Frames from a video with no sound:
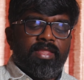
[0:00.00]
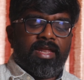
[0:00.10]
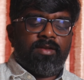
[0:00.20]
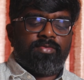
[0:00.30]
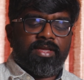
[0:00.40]

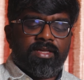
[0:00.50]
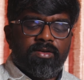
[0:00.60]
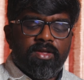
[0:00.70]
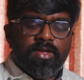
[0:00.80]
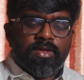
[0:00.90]
And if I
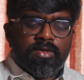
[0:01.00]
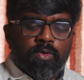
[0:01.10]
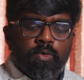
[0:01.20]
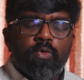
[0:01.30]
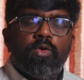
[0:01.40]
can
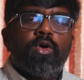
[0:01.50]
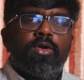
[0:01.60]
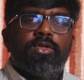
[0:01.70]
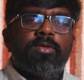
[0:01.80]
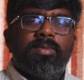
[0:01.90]
hold
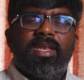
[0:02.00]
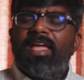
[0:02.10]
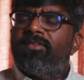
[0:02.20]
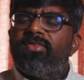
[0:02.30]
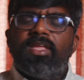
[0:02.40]
on to Him in
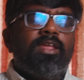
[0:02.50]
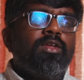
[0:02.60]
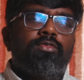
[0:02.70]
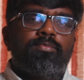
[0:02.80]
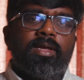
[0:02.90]
every
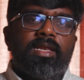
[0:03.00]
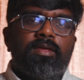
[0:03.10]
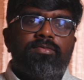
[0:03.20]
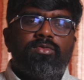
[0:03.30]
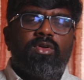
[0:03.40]
area of my
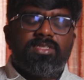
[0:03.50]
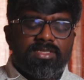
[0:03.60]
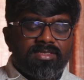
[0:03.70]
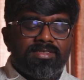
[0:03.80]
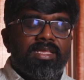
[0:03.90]
life, not
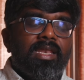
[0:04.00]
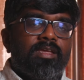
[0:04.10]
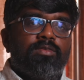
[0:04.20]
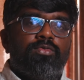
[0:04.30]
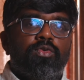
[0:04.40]
just
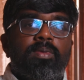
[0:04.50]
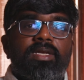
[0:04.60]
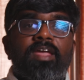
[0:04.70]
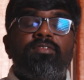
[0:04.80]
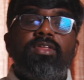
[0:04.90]
select few, but
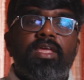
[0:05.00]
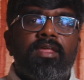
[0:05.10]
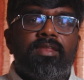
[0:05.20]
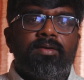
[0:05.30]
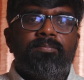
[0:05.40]

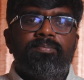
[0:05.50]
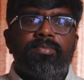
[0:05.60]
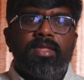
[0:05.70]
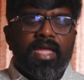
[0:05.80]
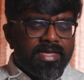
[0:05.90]
every area,
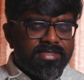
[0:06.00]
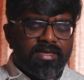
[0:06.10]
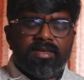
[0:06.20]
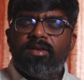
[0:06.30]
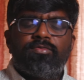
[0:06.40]
as I
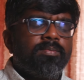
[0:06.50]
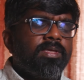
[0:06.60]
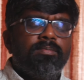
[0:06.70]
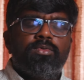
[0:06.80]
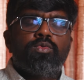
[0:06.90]
read from
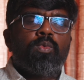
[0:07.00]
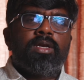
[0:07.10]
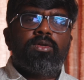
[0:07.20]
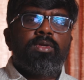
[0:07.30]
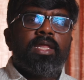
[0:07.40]
Hebrews
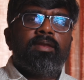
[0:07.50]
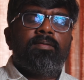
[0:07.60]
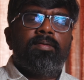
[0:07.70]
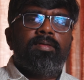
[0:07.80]
1 to 9.